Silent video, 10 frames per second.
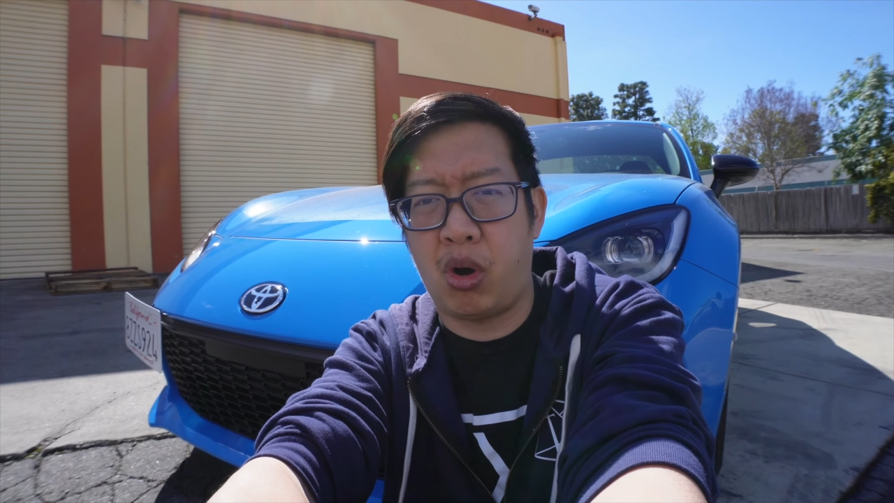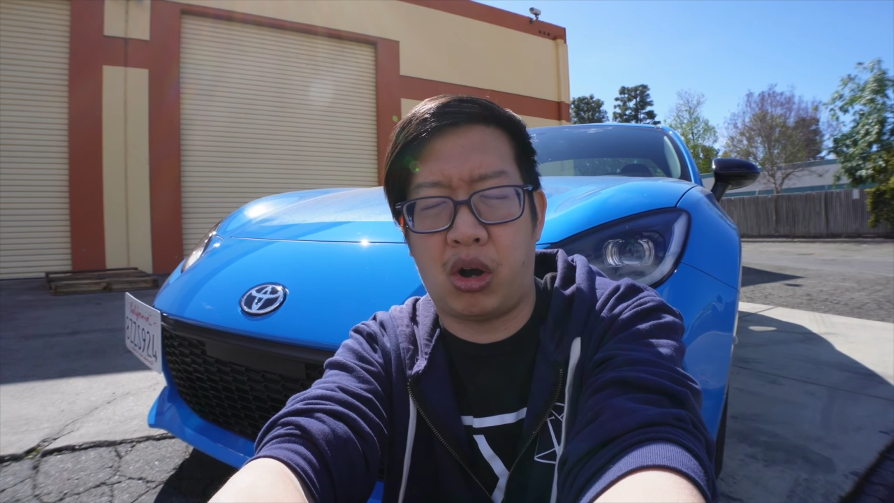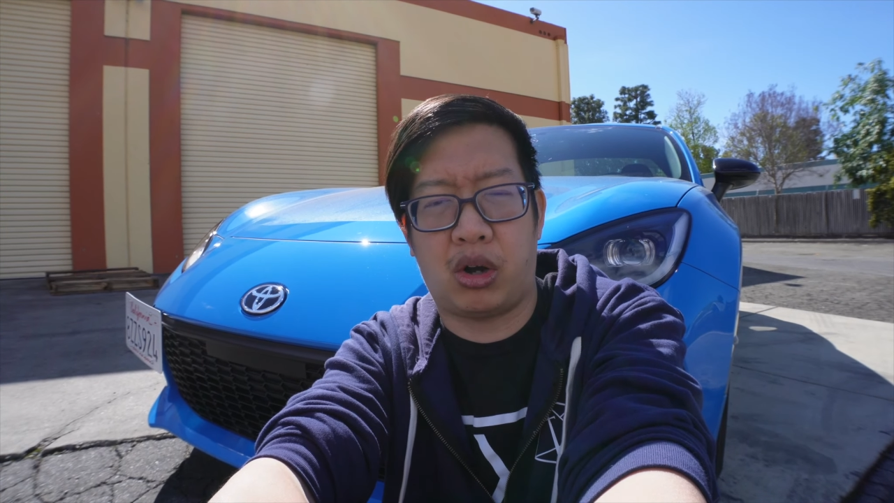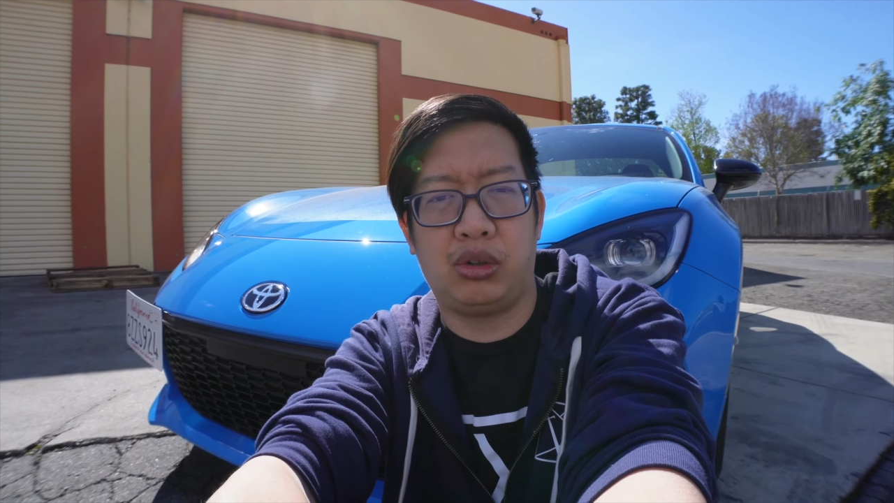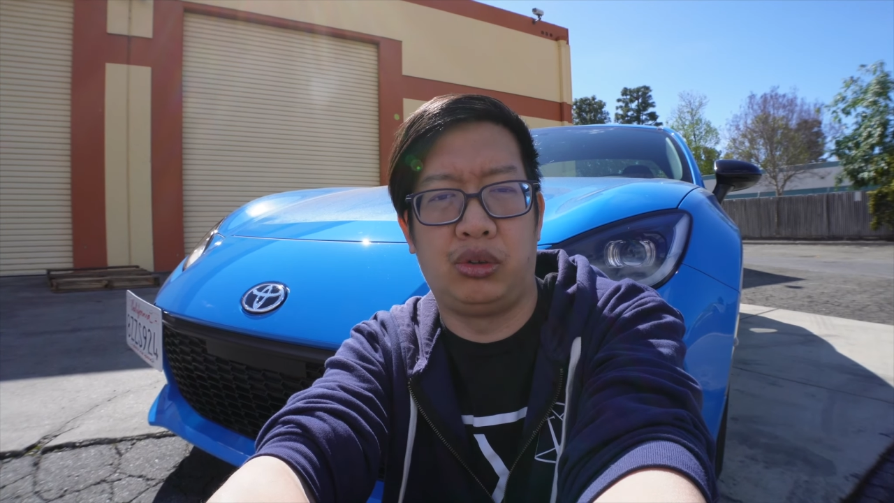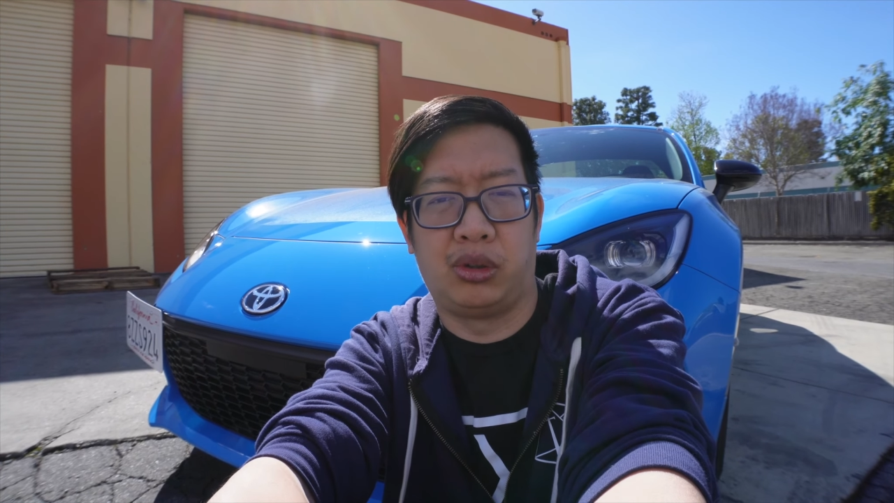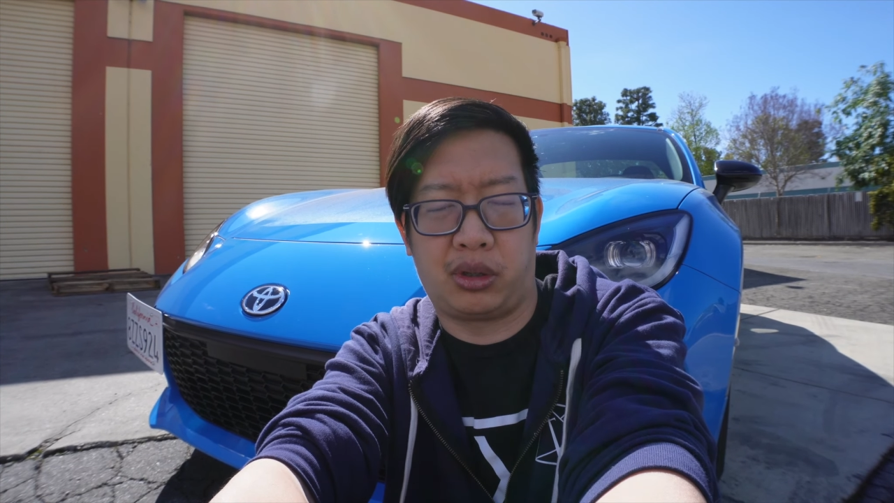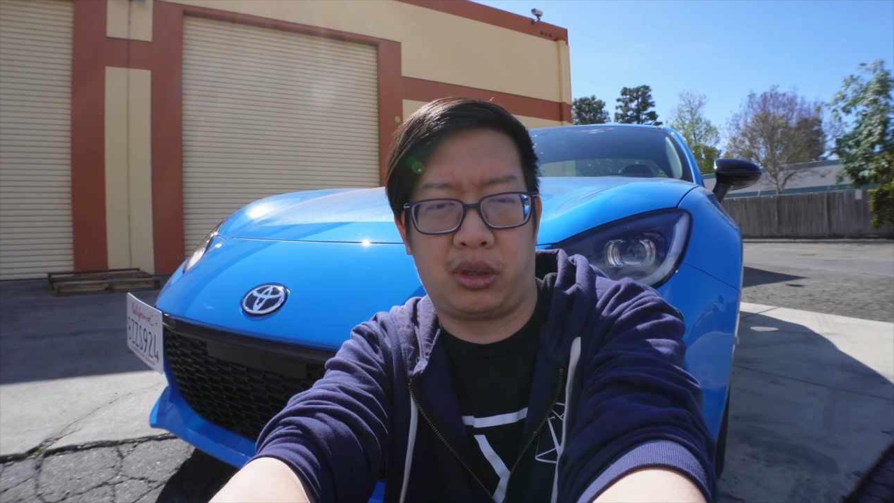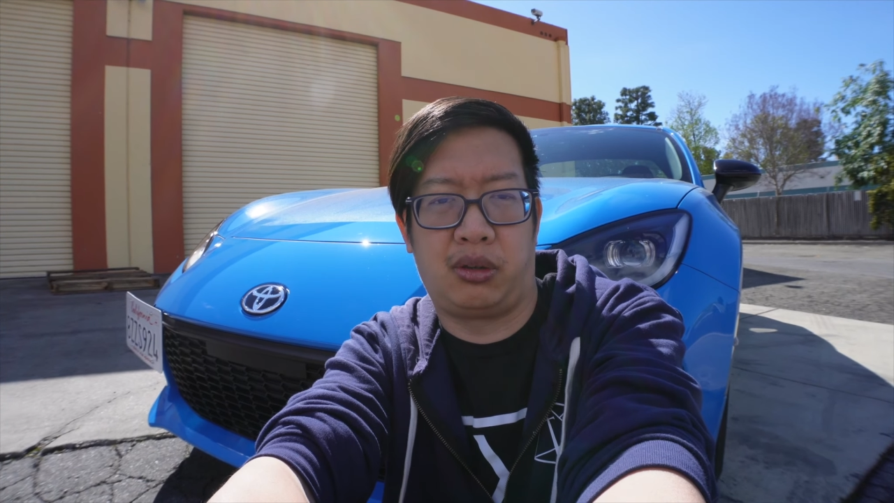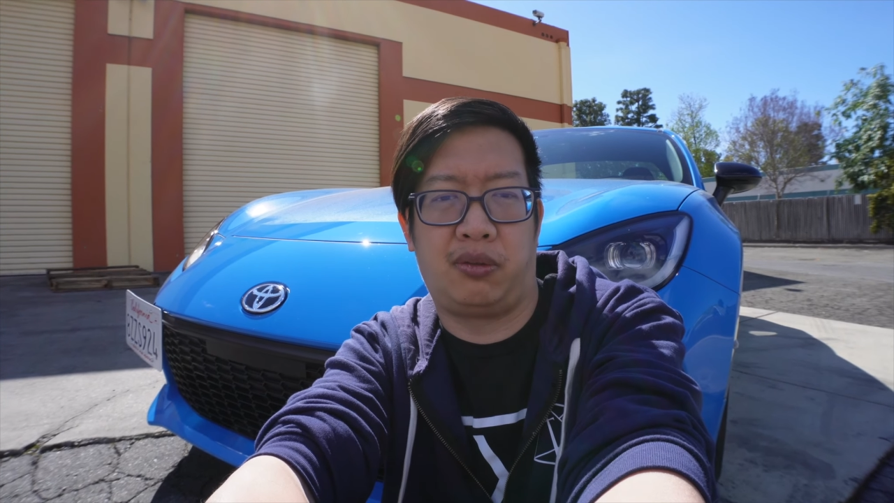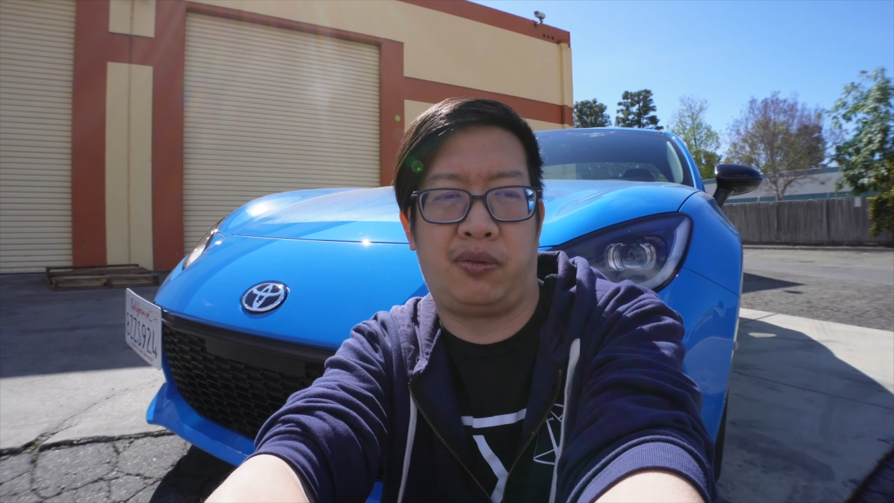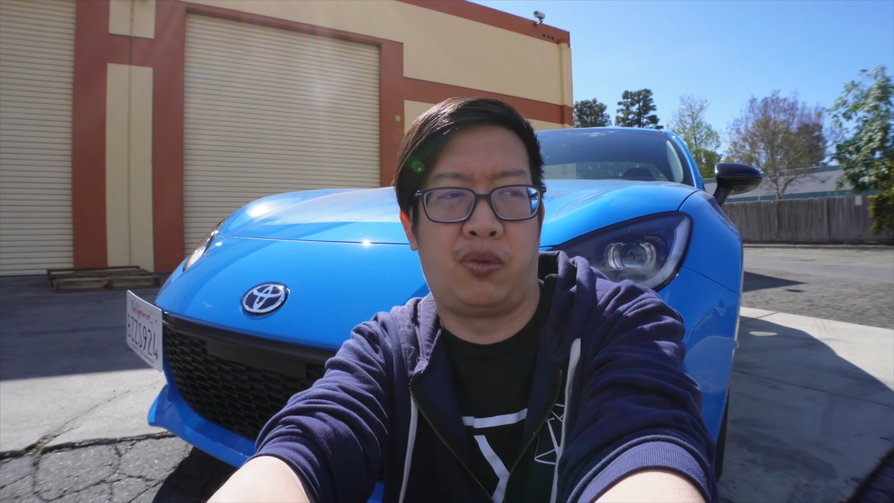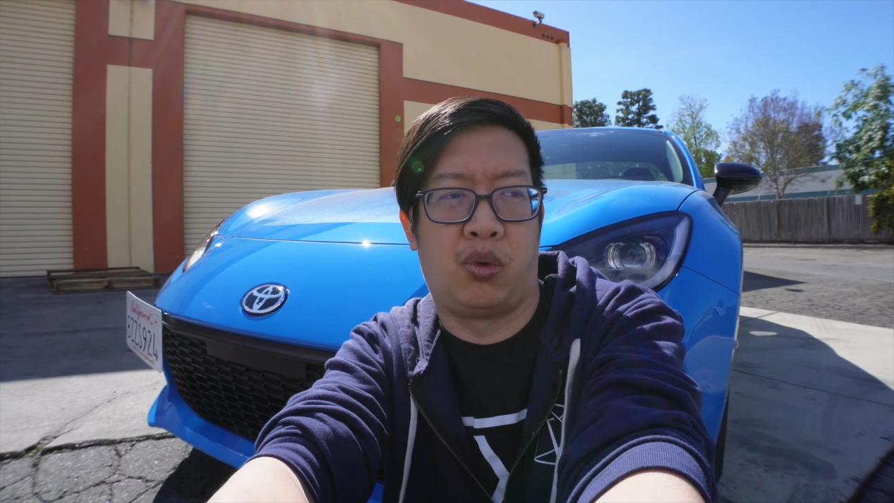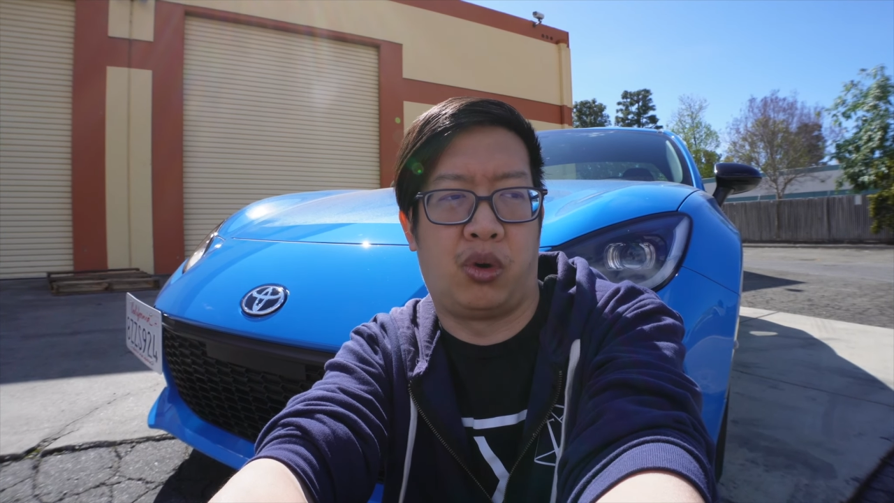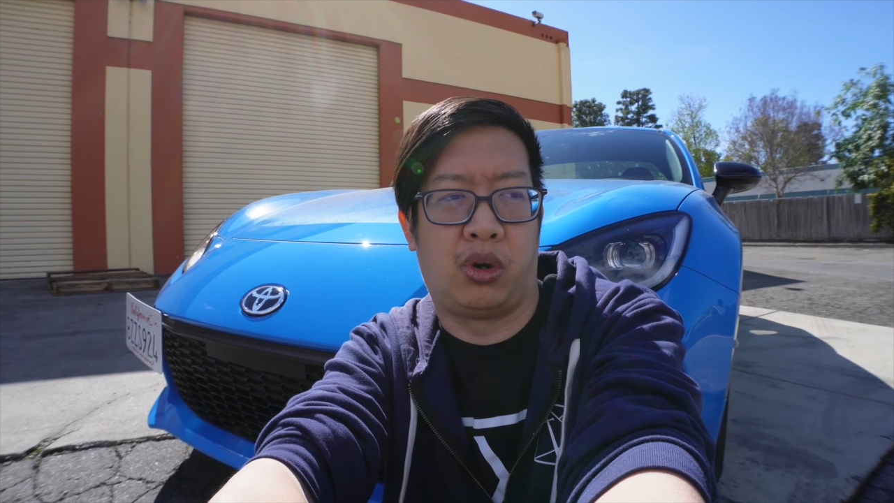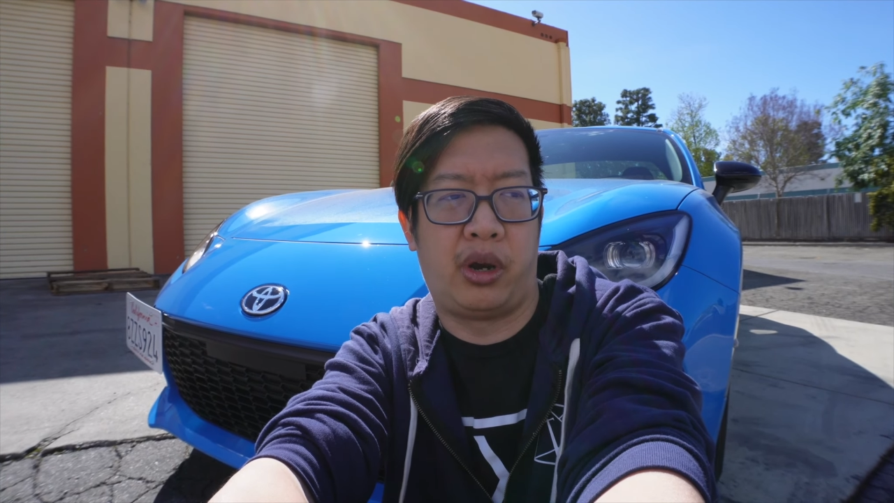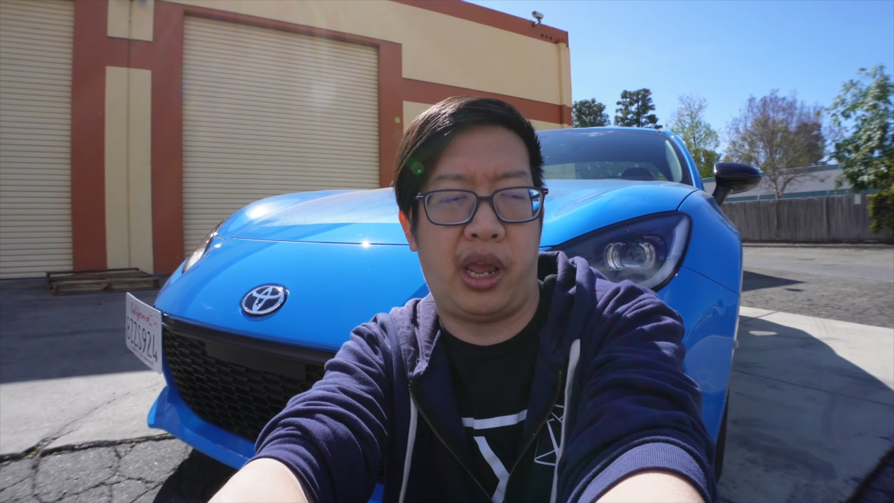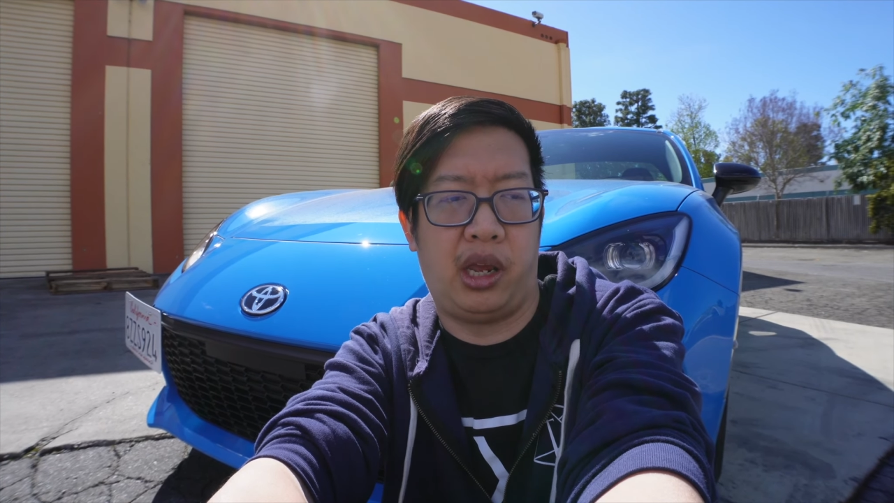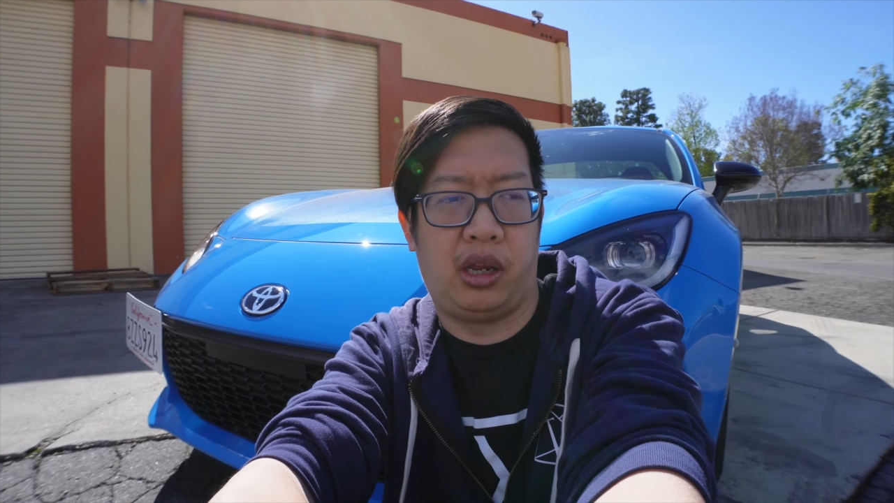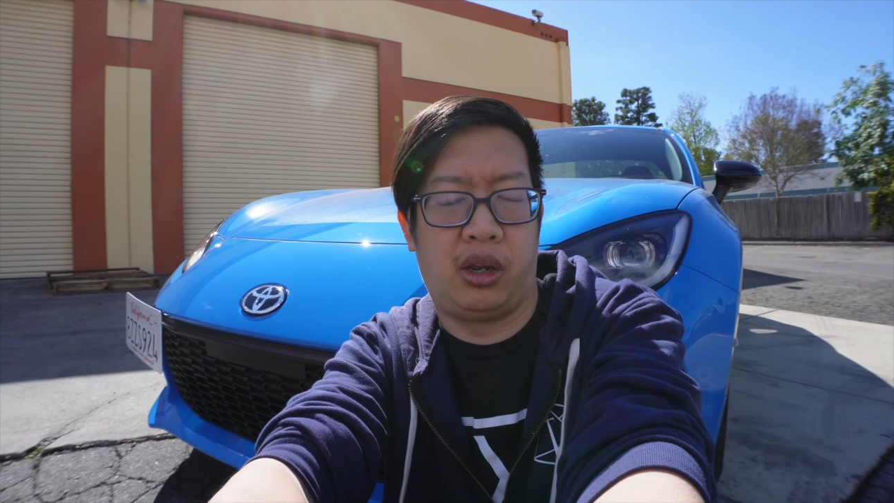are looking for
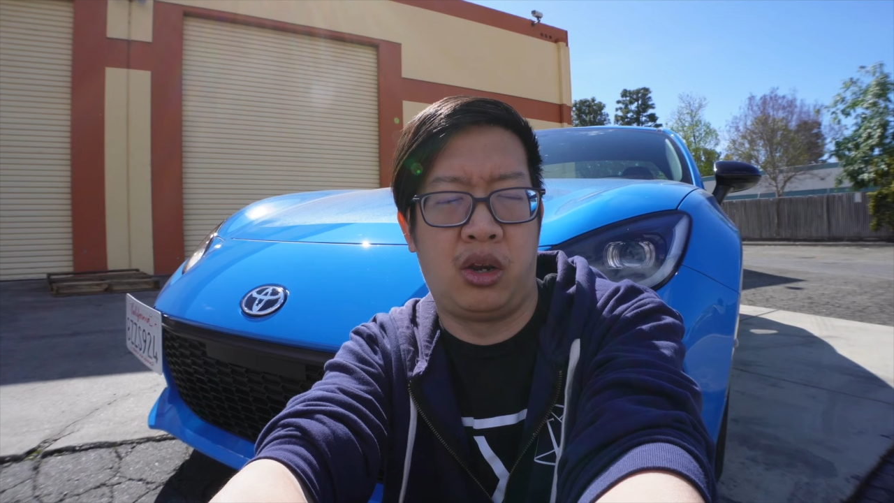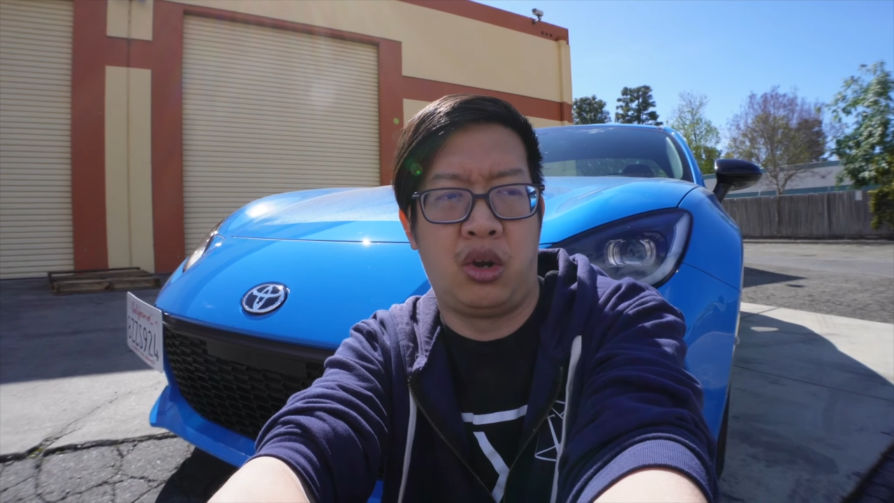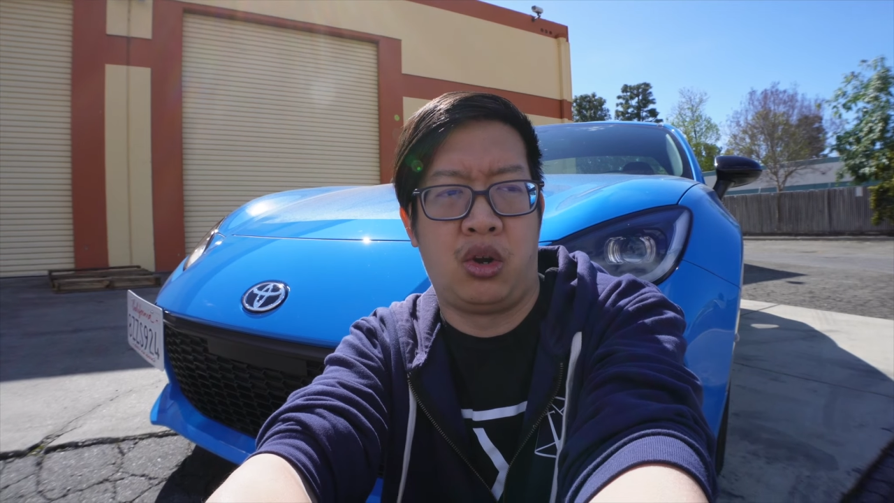a